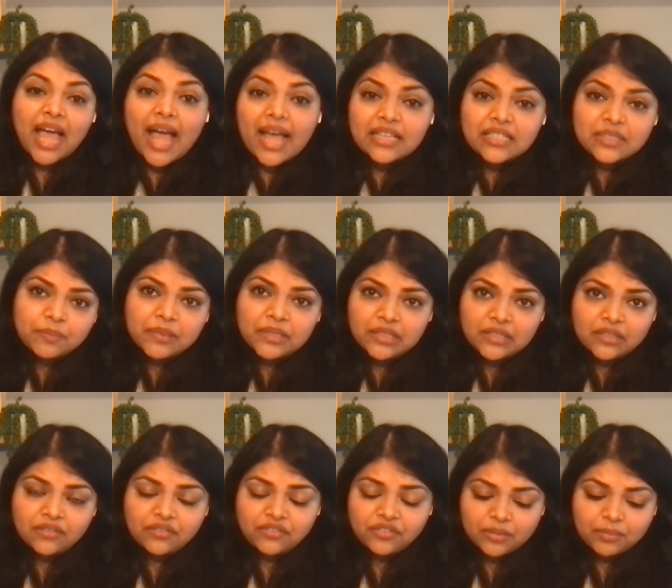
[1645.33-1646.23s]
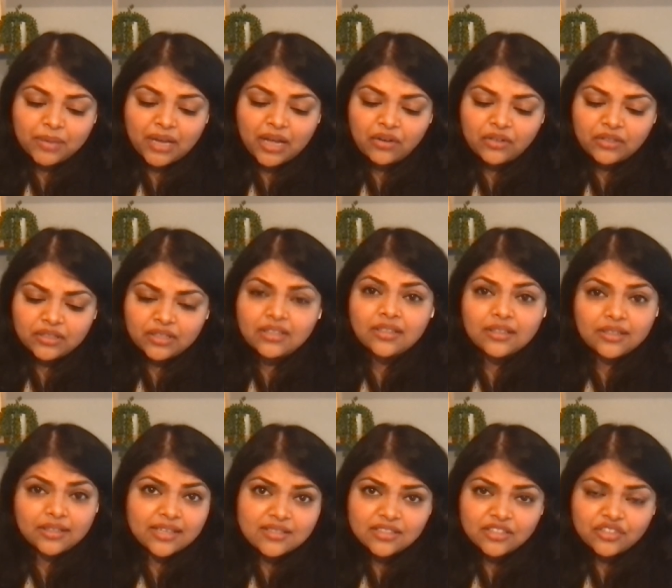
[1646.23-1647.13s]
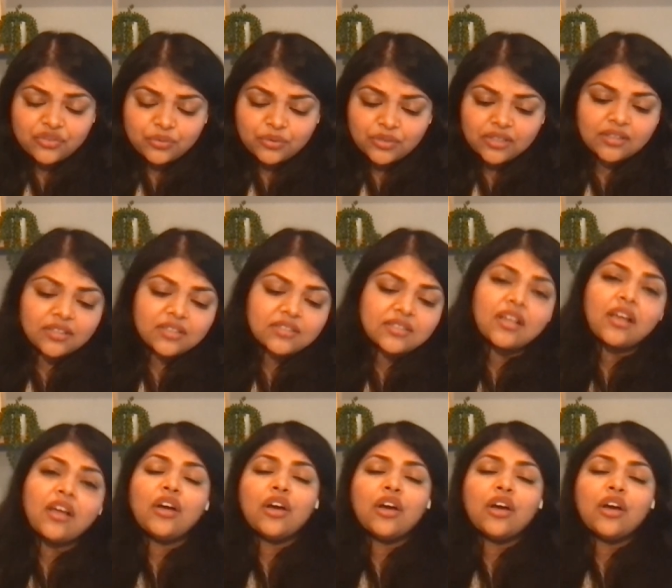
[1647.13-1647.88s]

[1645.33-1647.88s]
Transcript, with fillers: Aspen for about a little less than 2 years,